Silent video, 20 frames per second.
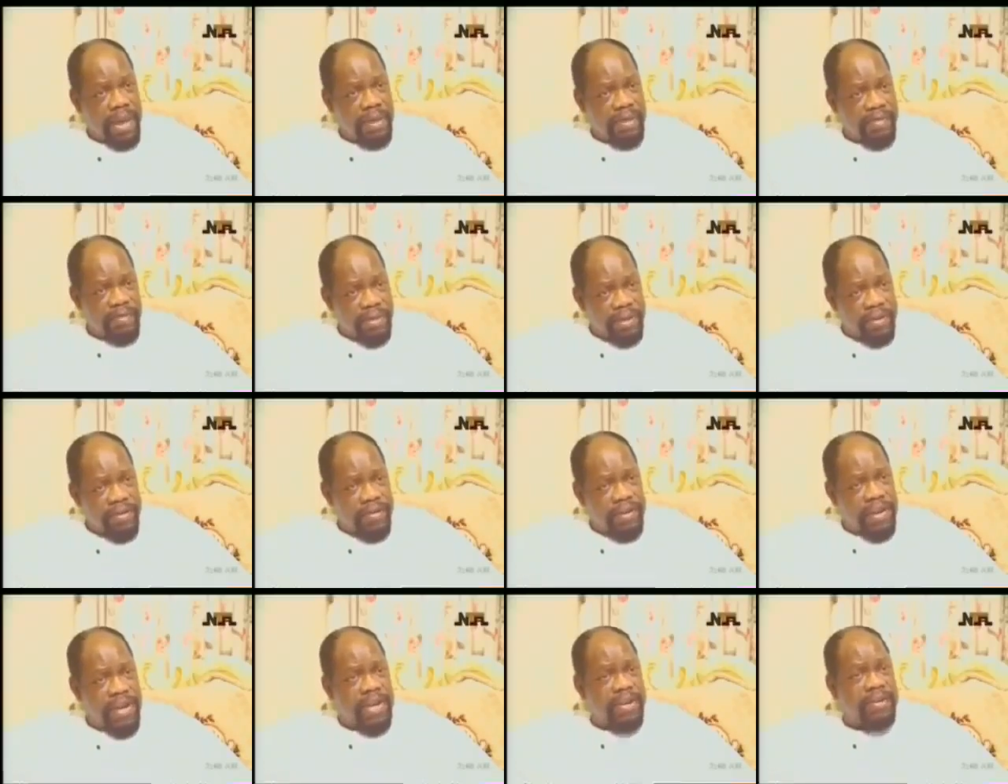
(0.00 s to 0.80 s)

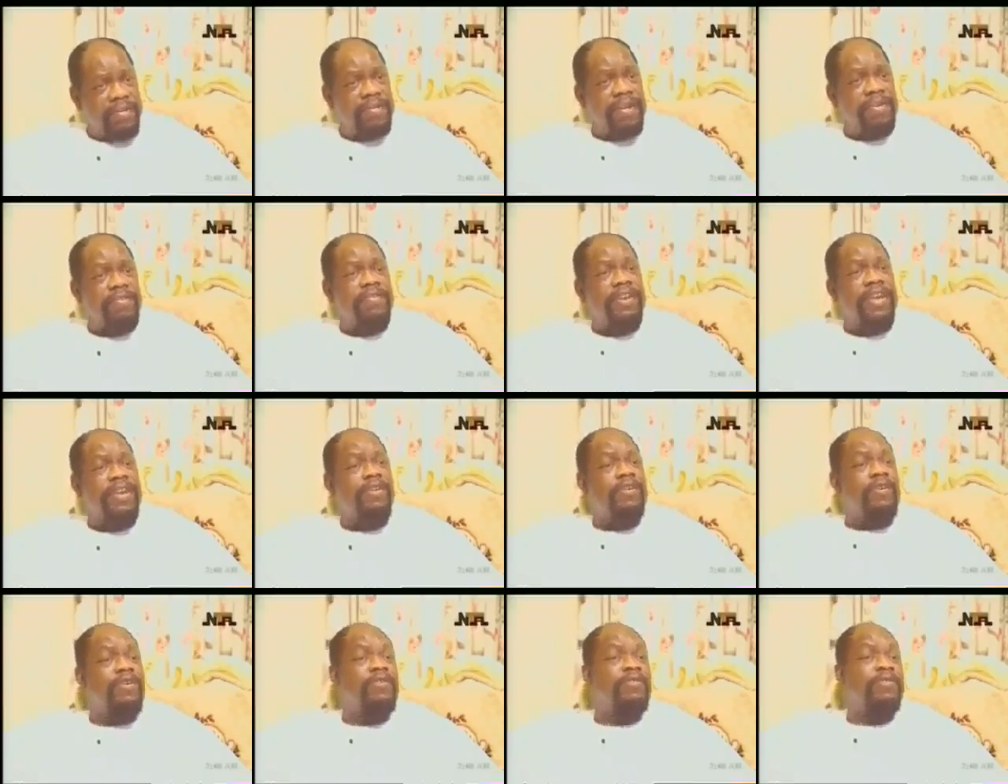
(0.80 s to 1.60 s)
General Ankara
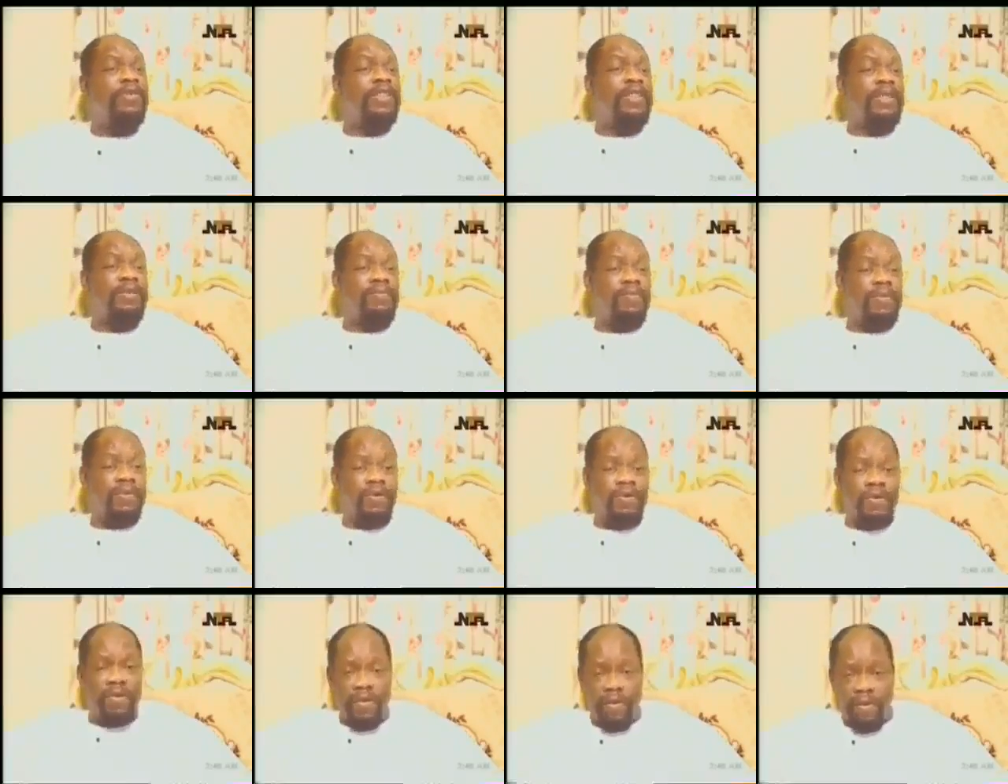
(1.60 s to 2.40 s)
read over the
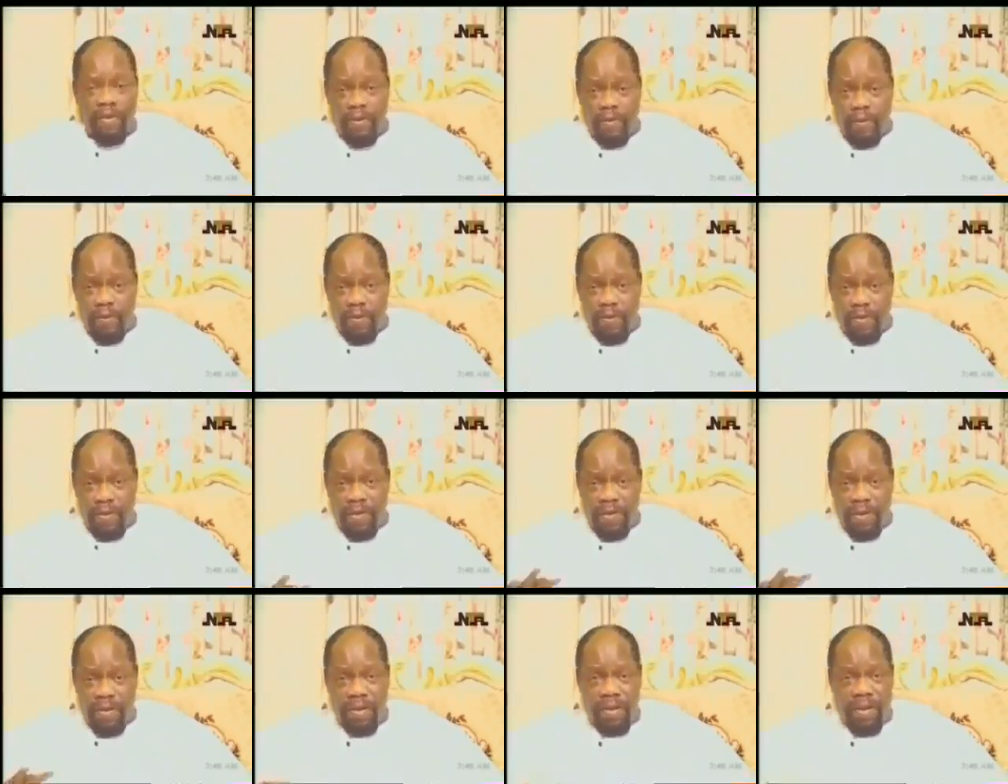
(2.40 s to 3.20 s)
whole
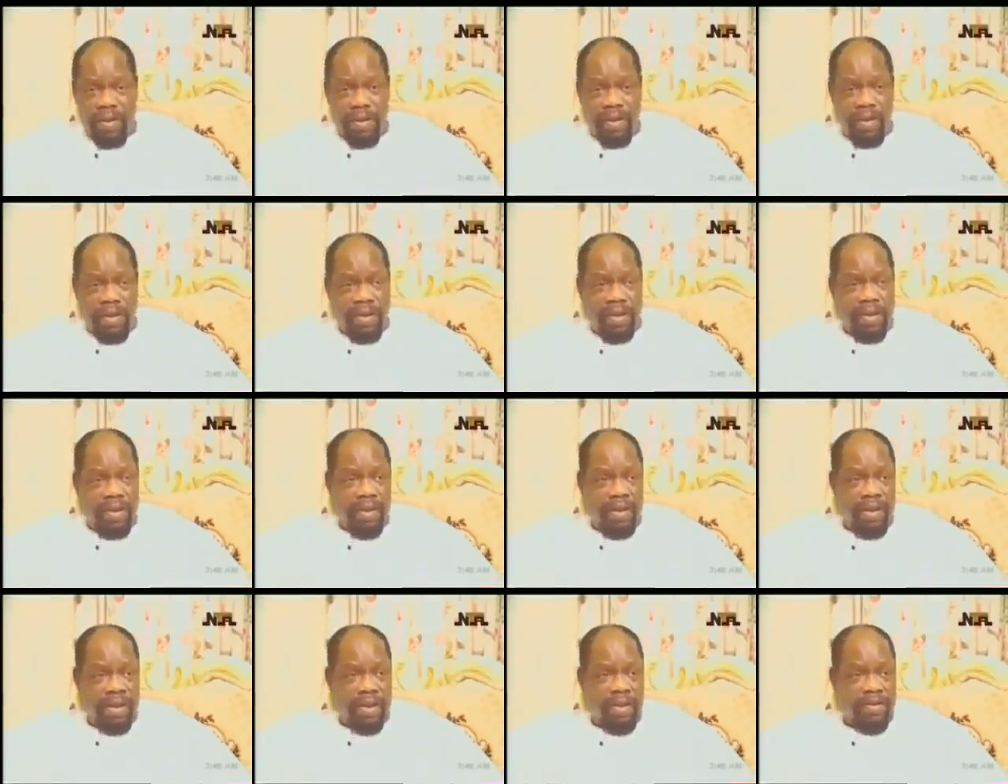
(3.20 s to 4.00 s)

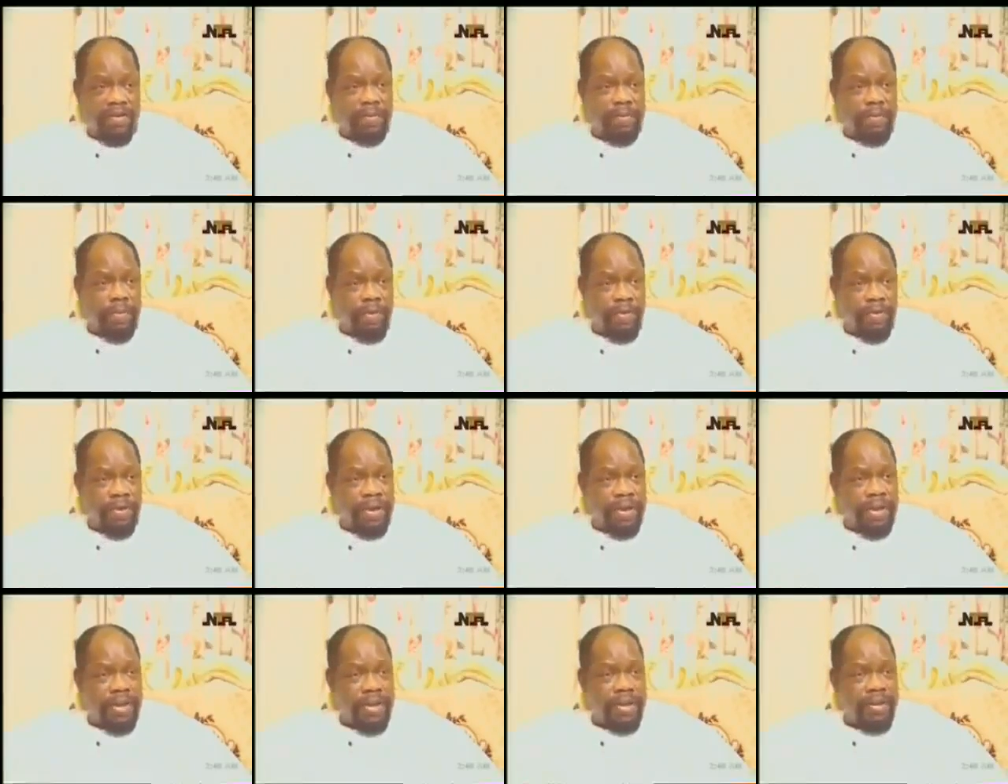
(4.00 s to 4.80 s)
report
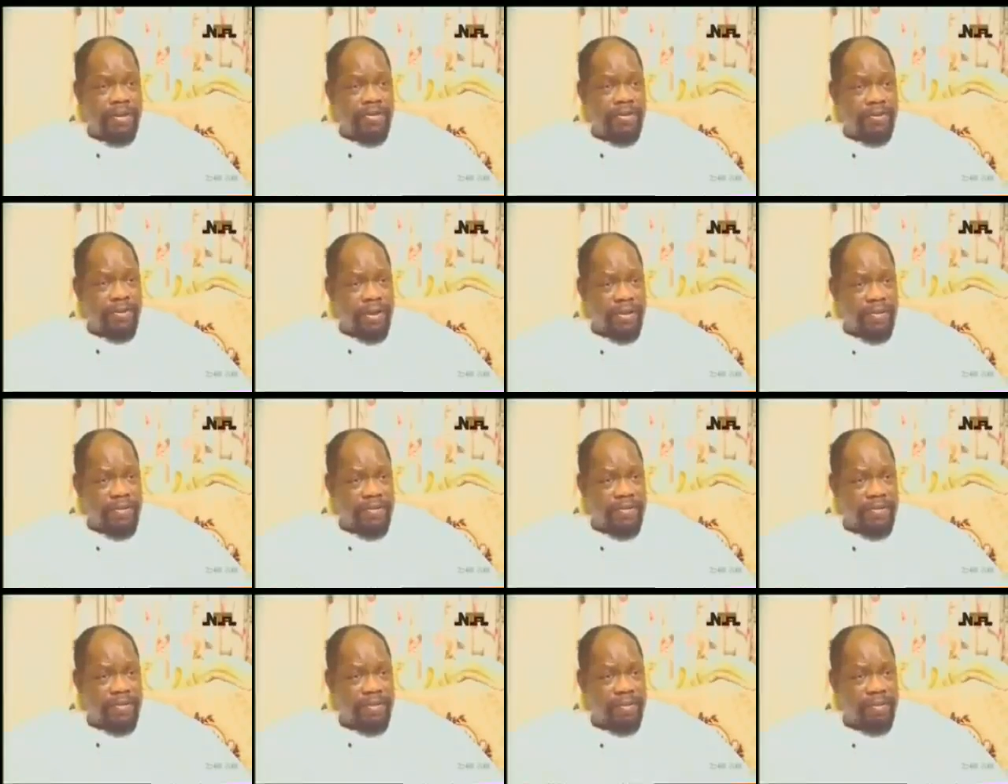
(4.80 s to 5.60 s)
again to
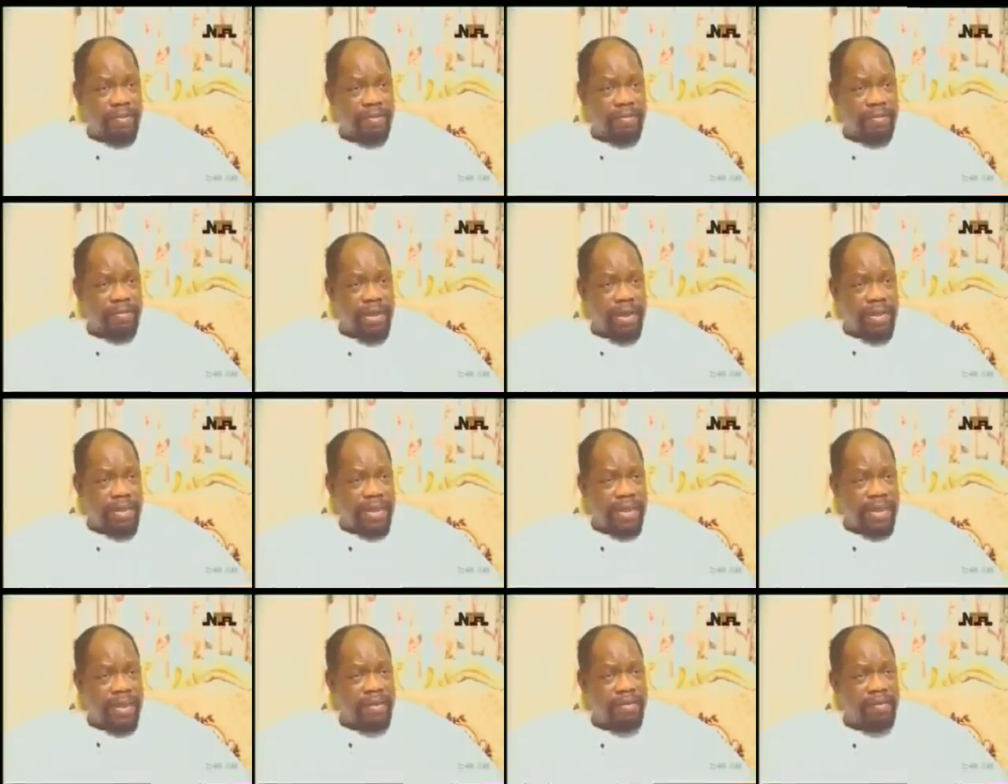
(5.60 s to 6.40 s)
us at
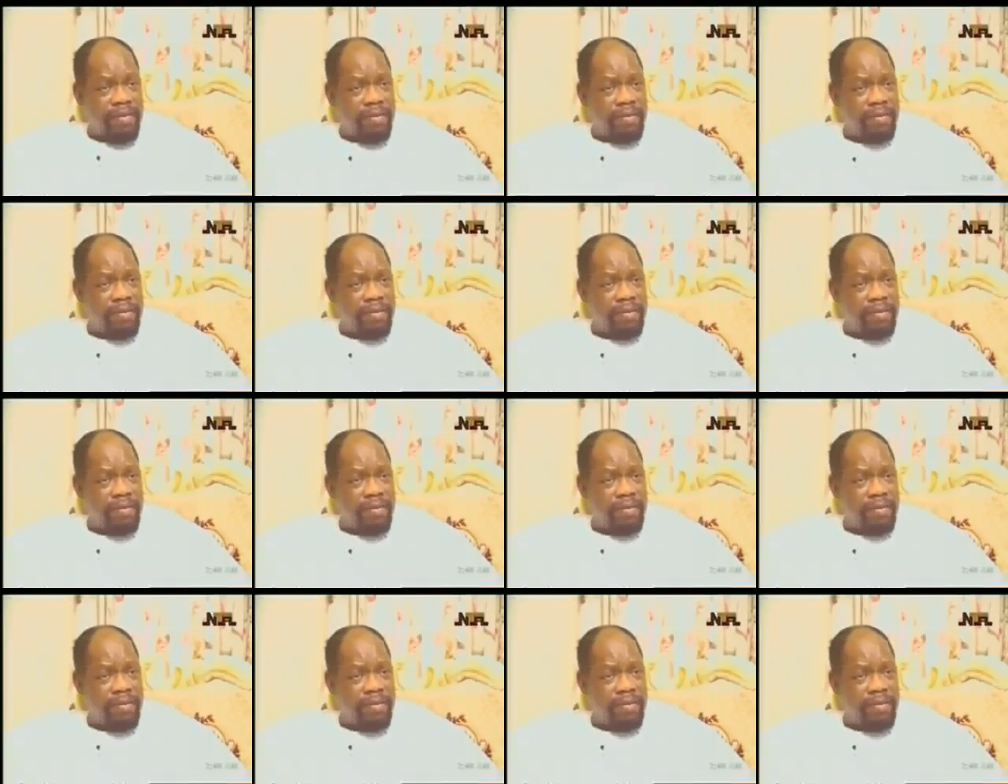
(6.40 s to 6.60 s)
the end.